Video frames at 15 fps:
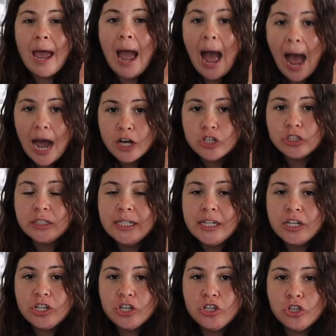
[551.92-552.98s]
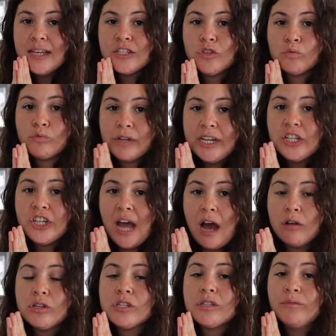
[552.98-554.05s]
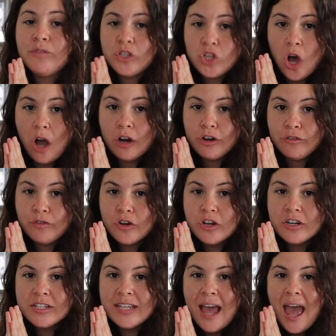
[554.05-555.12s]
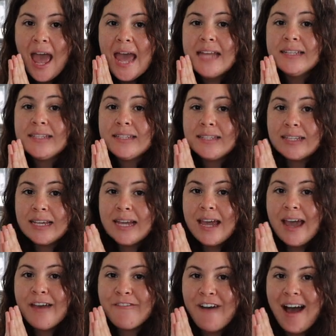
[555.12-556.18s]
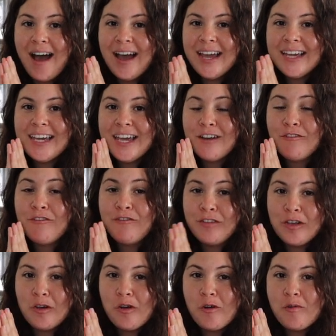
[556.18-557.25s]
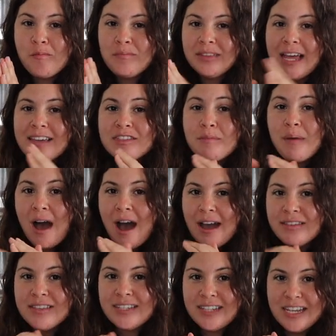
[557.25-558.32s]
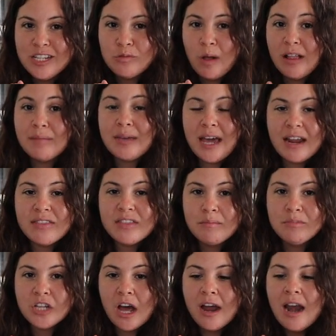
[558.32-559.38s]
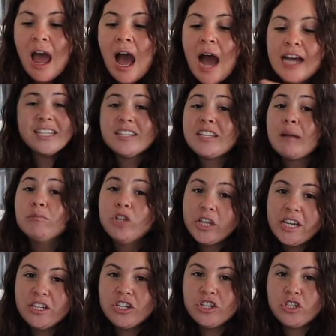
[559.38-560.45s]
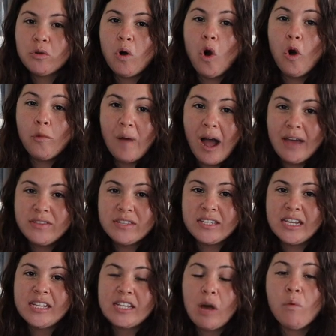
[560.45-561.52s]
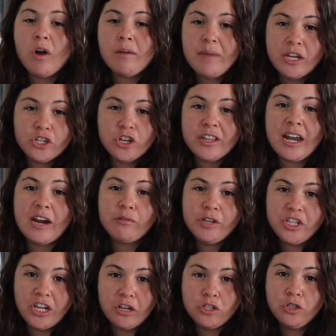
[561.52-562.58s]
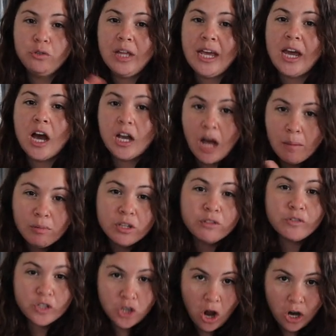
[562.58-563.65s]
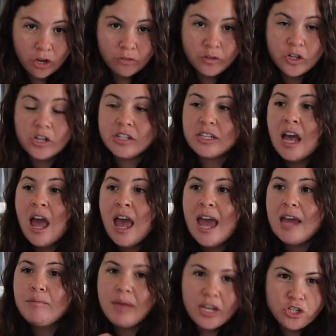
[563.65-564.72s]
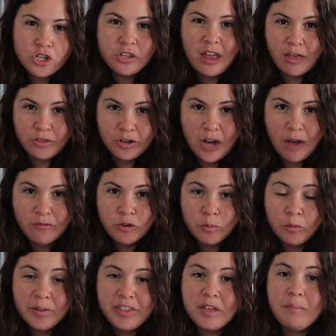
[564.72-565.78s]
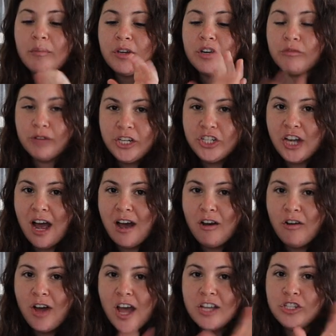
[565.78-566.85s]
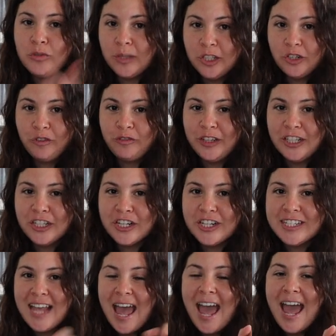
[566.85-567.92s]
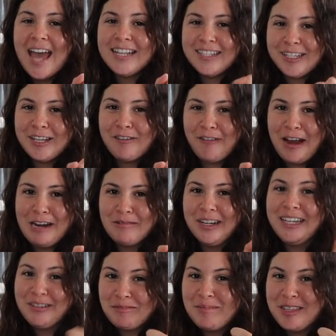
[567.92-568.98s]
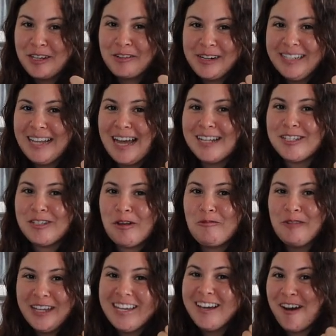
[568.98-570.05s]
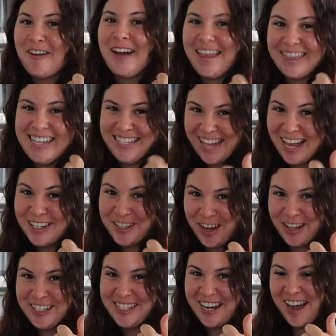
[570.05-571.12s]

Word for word: I actually need to do is reach out to some photographers and see if I can film like the behind the scenes while I'm getting them done. Since I'm looking to do a whole behind the scenes, I wanna make sure that I reach out to like a couple of photographers and make sure that they're comfortable with it. I'm gonna reach out, do a little feelers, and see if anyone gives me the green light so we can go get these headshots